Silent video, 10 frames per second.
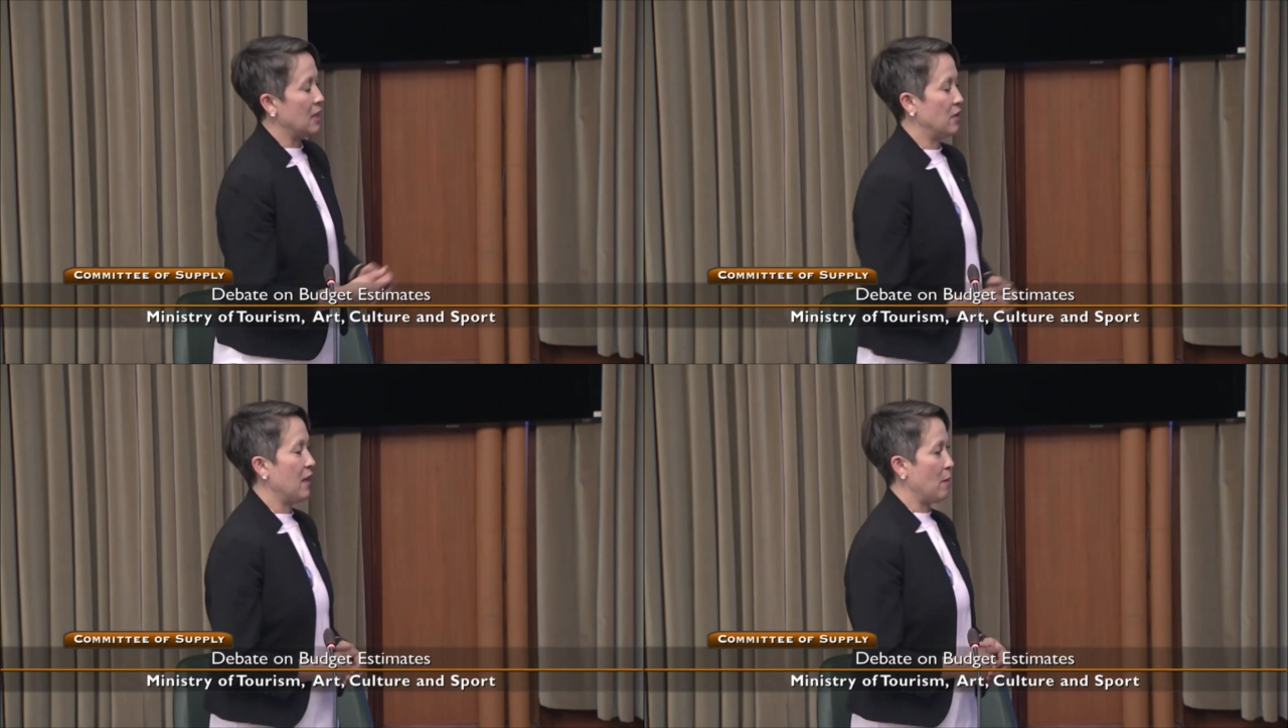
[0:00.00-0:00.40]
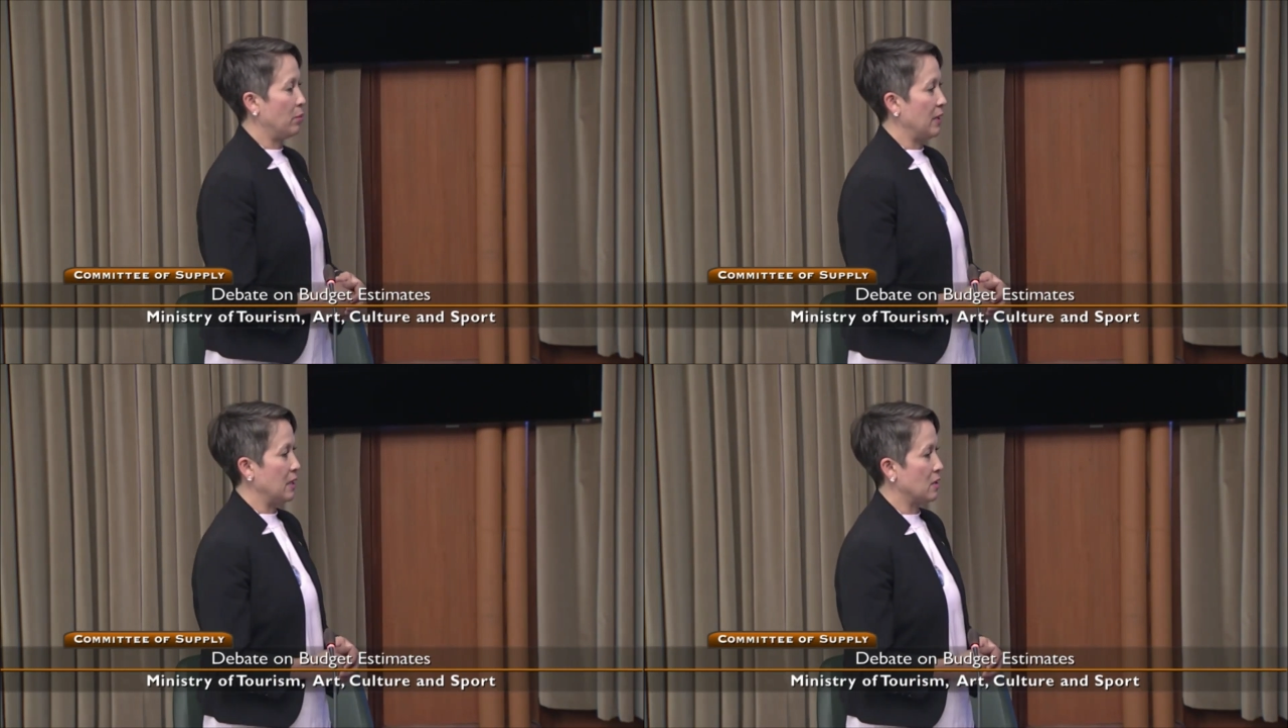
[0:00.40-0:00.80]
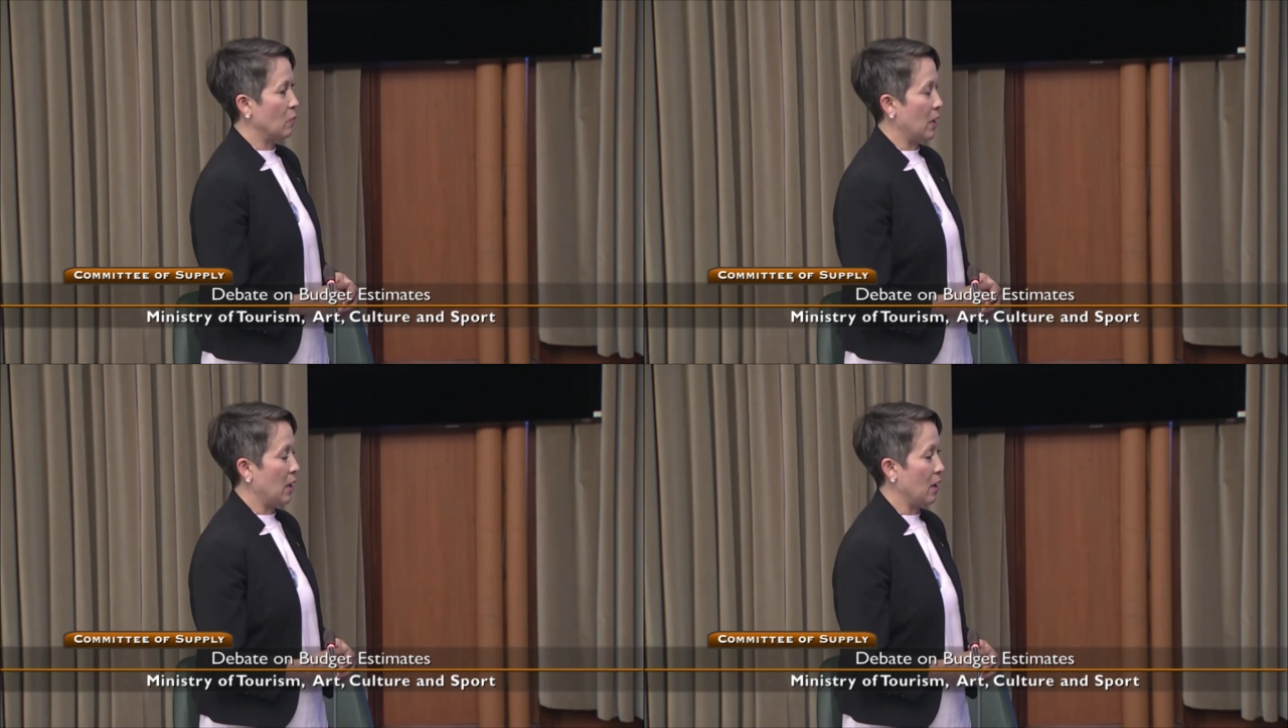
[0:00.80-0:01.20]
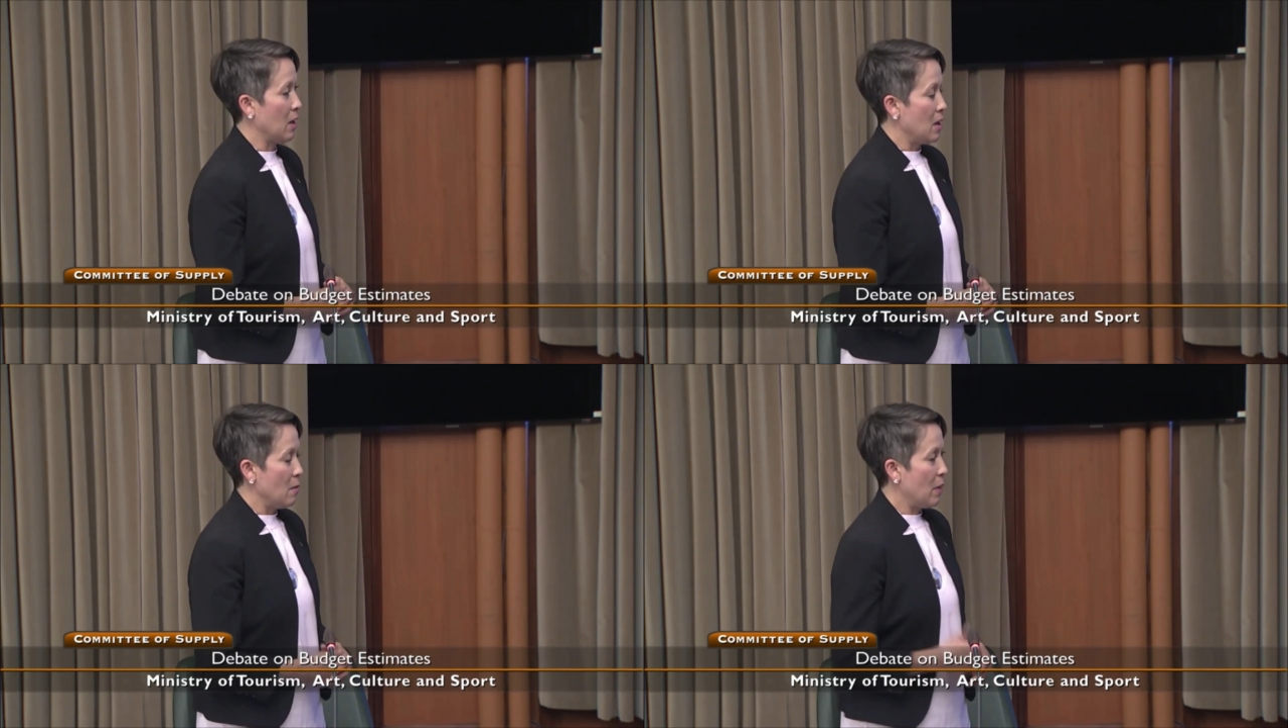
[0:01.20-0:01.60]
to that place where
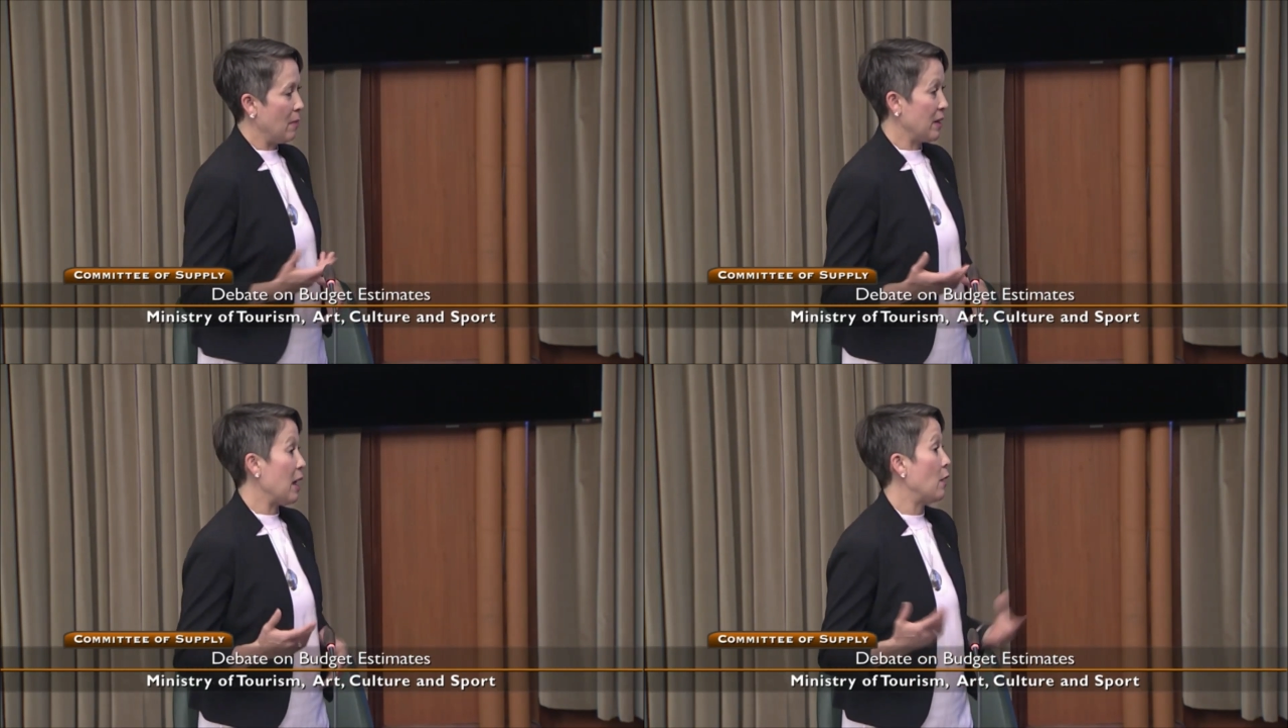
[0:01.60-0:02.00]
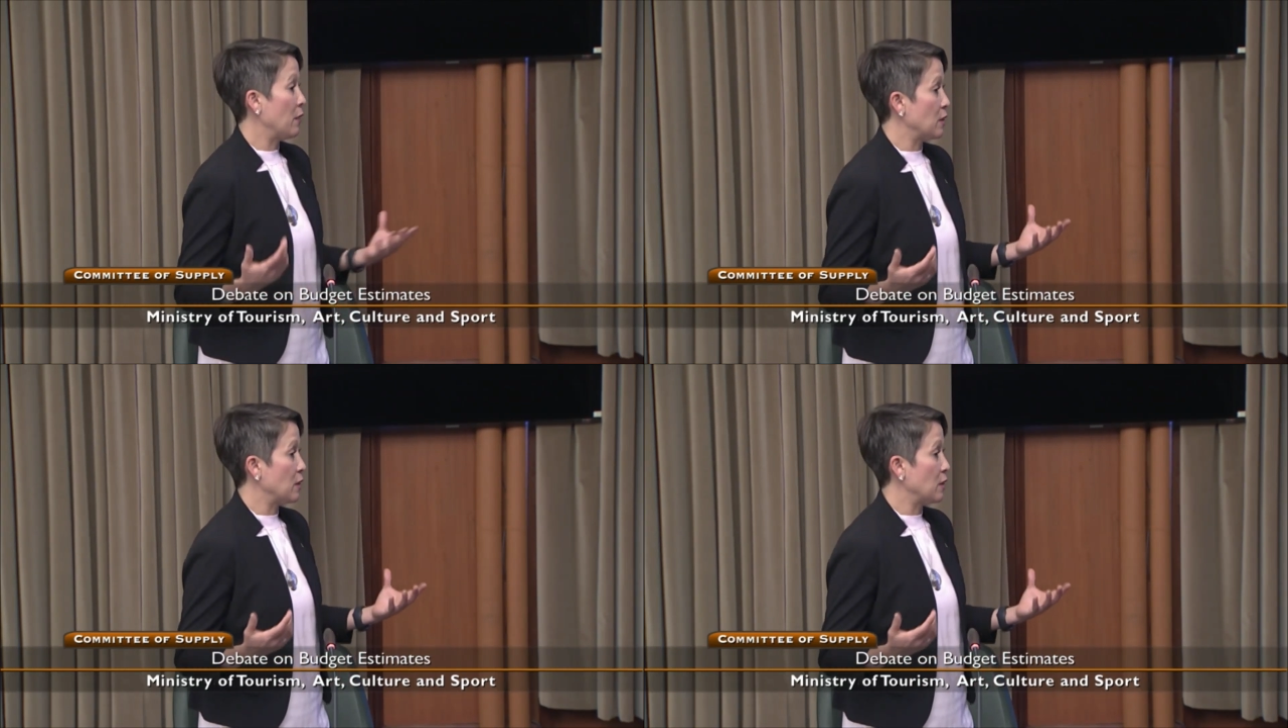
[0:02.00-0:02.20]
public health